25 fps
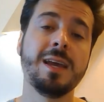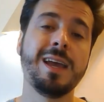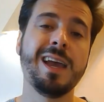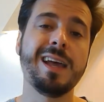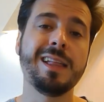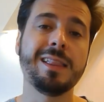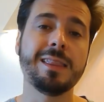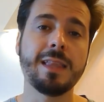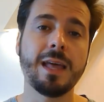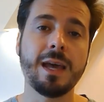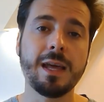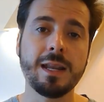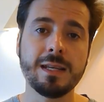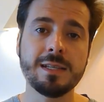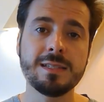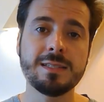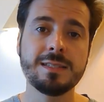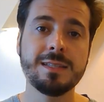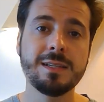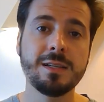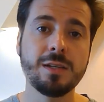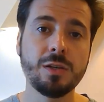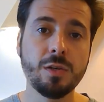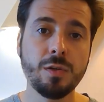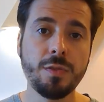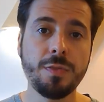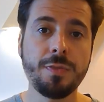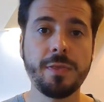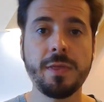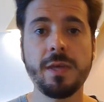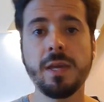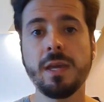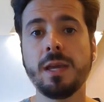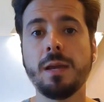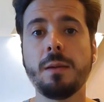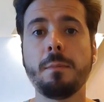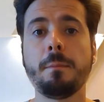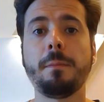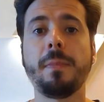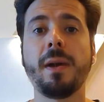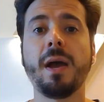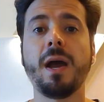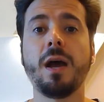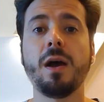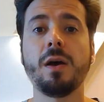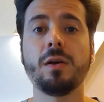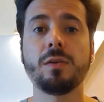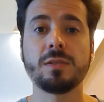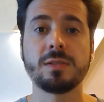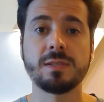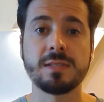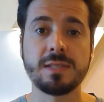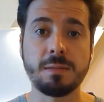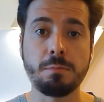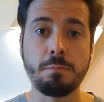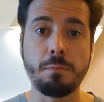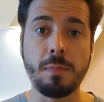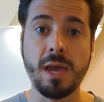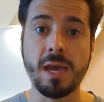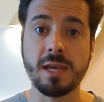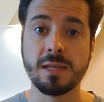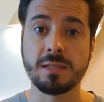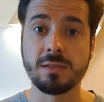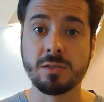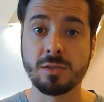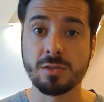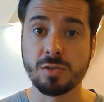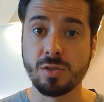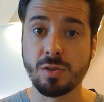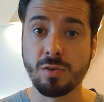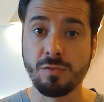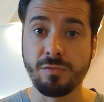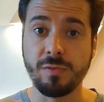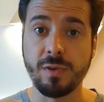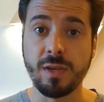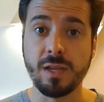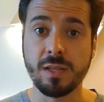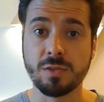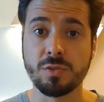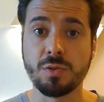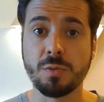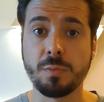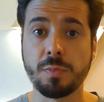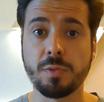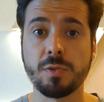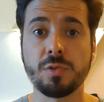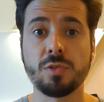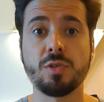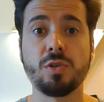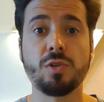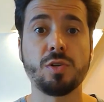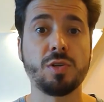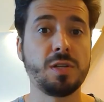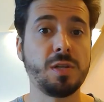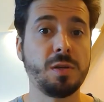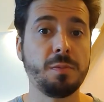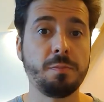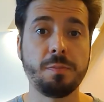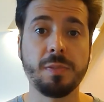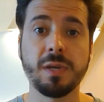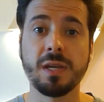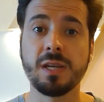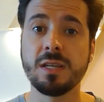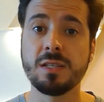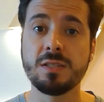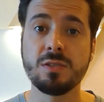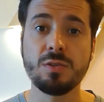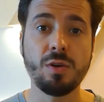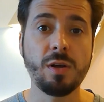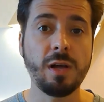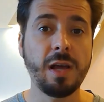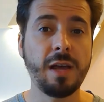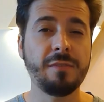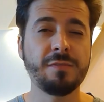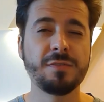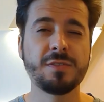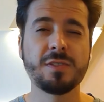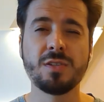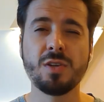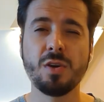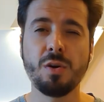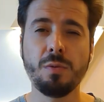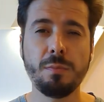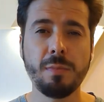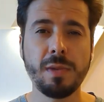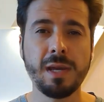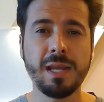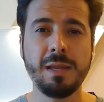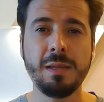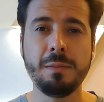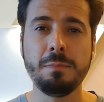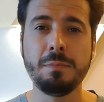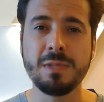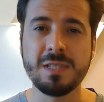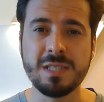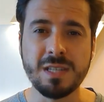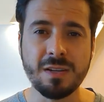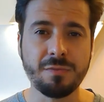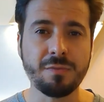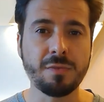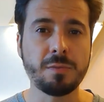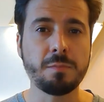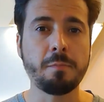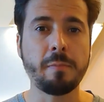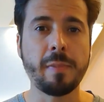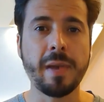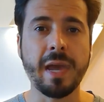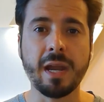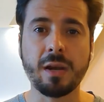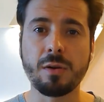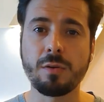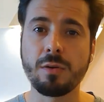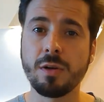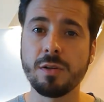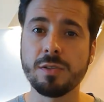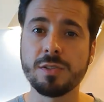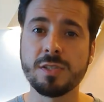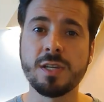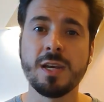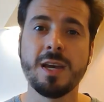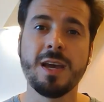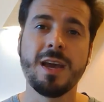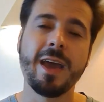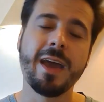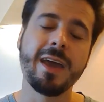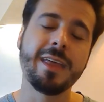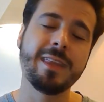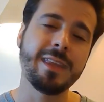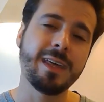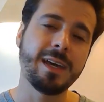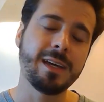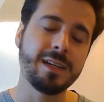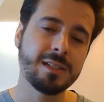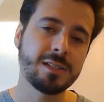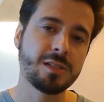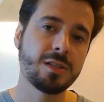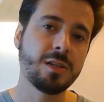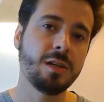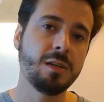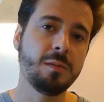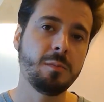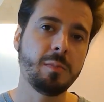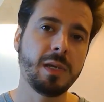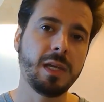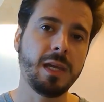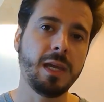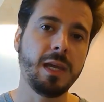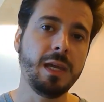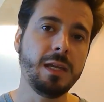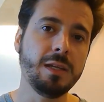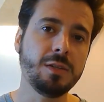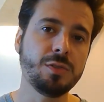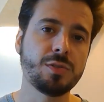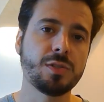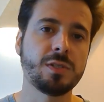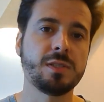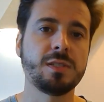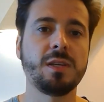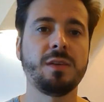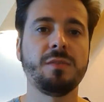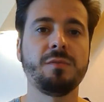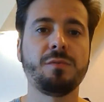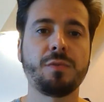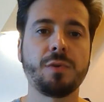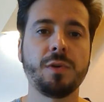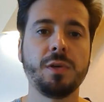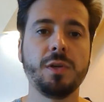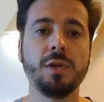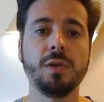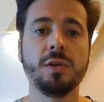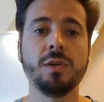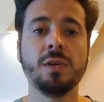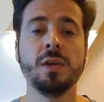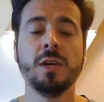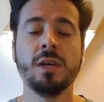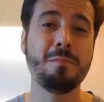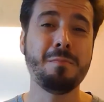And that is the good thing about the Masters of Entrepreneurship, because you'll have so many different backgrounds, and that is going to be interesting for you.